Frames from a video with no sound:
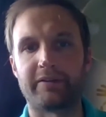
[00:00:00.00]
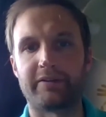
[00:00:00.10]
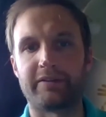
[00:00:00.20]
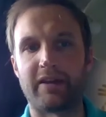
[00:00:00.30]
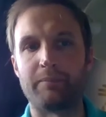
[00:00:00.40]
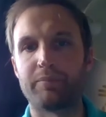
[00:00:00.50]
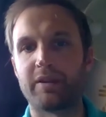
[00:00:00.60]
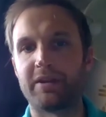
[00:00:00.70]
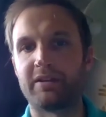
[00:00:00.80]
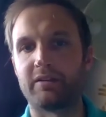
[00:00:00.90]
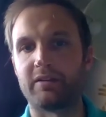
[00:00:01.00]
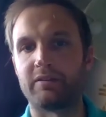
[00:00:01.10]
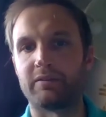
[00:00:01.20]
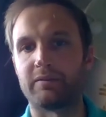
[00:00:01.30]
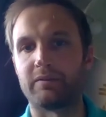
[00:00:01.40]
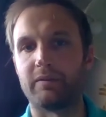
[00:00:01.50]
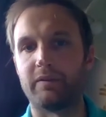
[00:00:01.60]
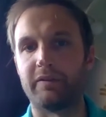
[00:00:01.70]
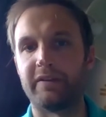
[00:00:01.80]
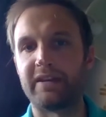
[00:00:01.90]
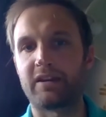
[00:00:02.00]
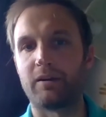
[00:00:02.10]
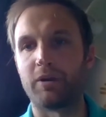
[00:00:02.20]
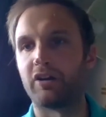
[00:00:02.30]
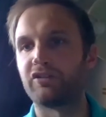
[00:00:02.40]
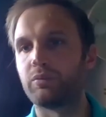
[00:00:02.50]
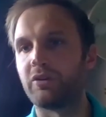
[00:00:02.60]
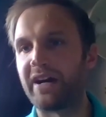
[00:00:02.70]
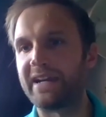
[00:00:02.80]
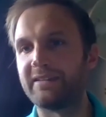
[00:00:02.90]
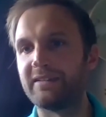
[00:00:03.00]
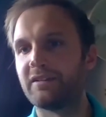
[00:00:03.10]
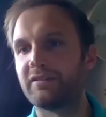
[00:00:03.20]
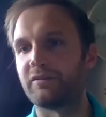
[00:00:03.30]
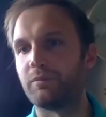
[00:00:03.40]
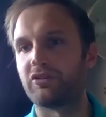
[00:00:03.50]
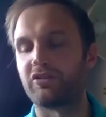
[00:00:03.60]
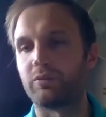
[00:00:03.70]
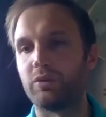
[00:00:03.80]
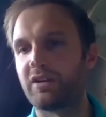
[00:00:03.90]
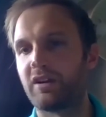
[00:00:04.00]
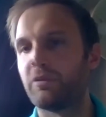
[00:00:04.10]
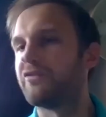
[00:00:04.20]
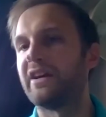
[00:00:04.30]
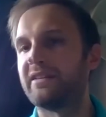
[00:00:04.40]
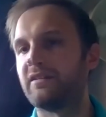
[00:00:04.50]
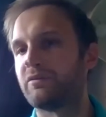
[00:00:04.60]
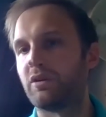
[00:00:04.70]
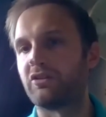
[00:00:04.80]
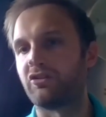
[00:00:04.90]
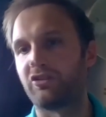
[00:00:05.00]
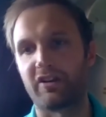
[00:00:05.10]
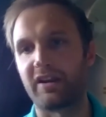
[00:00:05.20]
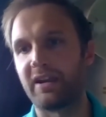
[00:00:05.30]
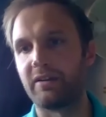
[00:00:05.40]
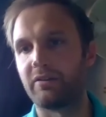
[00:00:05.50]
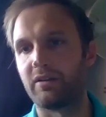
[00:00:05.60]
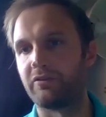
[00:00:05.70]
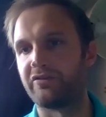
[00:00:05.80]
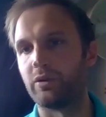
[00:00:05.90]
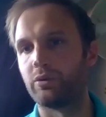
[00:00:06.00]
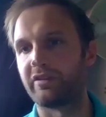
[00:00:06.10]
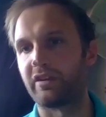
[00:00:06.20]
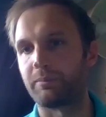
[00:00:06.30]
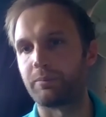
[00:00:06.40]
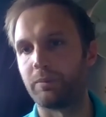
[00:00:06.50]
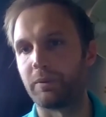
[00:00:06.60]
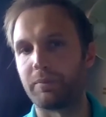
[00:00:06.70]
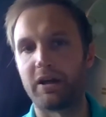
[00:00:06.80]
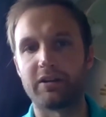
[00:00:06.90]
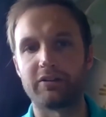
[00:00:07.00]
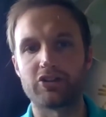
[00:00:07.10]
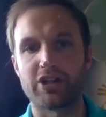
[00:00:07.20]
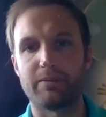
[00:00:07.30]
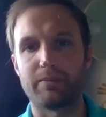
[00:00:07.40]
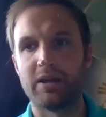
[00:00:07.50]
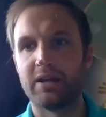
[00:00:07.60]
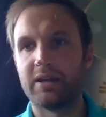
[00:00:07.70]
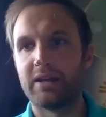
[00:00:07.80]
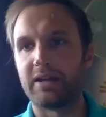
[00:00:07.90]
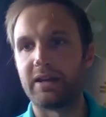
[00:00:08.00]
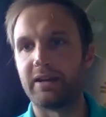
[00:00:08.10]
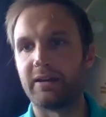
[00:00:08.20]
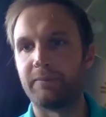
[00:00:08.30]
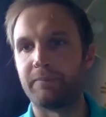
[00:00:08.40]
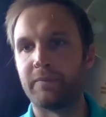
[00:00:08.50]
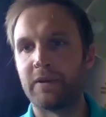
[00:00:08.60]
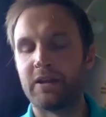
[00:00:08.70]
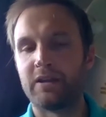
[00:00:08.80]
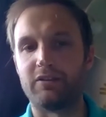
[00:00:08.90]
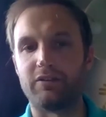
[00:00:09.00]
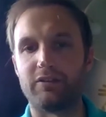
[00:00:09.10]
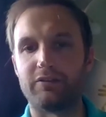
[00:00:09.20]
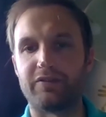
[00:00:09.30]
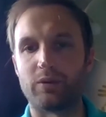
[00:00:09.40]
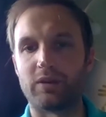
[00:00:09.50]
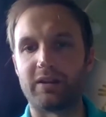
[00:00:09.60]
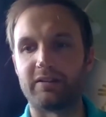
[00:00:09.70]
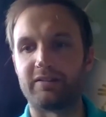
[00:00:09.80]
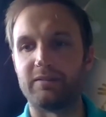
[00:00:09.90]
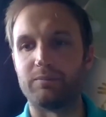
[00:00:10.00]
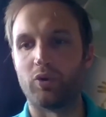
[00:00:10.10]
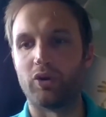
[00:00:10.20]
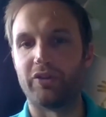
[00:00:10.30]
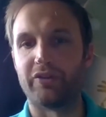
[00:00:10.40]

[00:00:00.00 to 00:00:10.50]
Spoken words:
implement, and they come at us with ideas as much as we come with ideas, which is great. It feels like a proper partnership. You feel like the team want